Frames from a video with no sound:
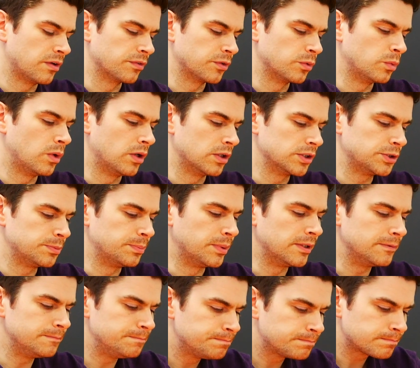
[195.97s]
of the watch.
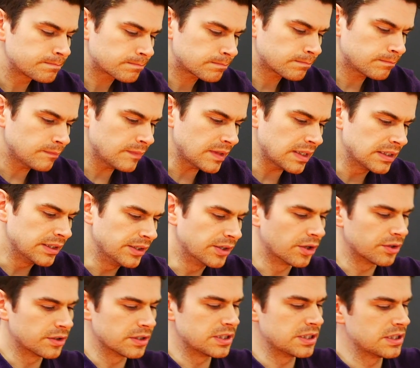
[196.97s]
But you
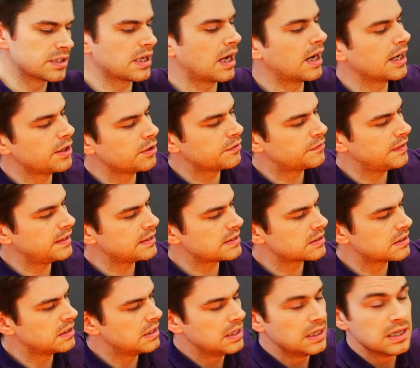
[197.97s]
know the design of
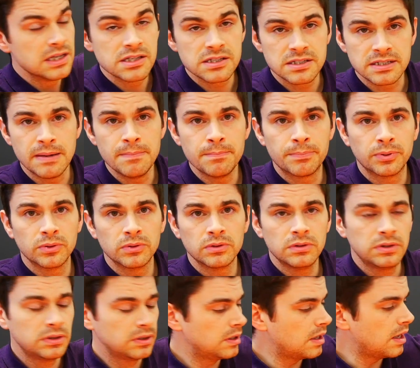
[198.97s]
it,
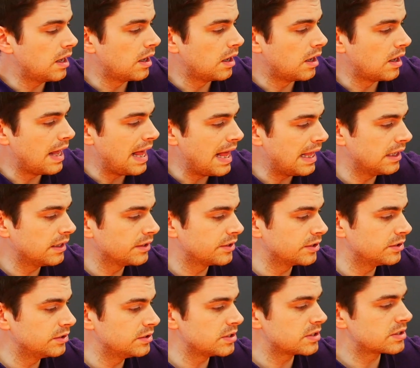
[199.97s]
simple, uh,
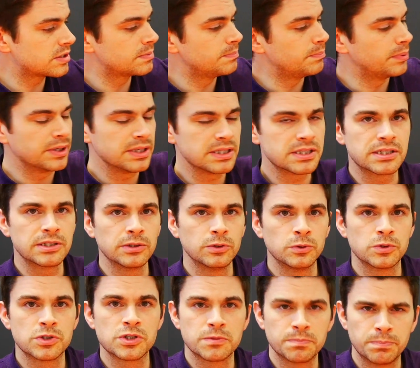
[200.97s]
elegant, but it's
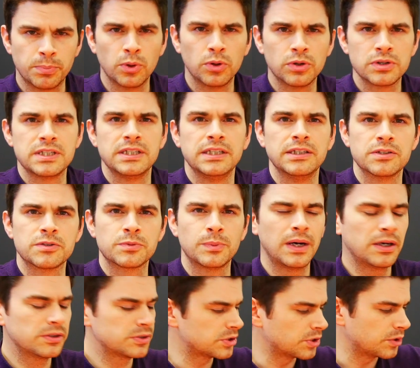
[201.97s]
still sporty as
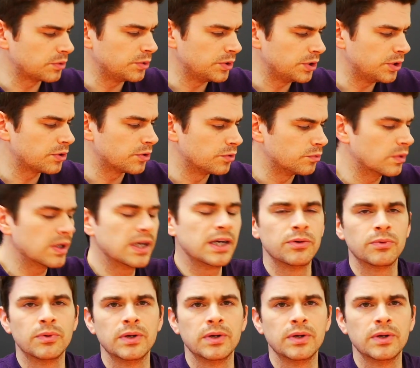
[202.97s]
well. So you can really,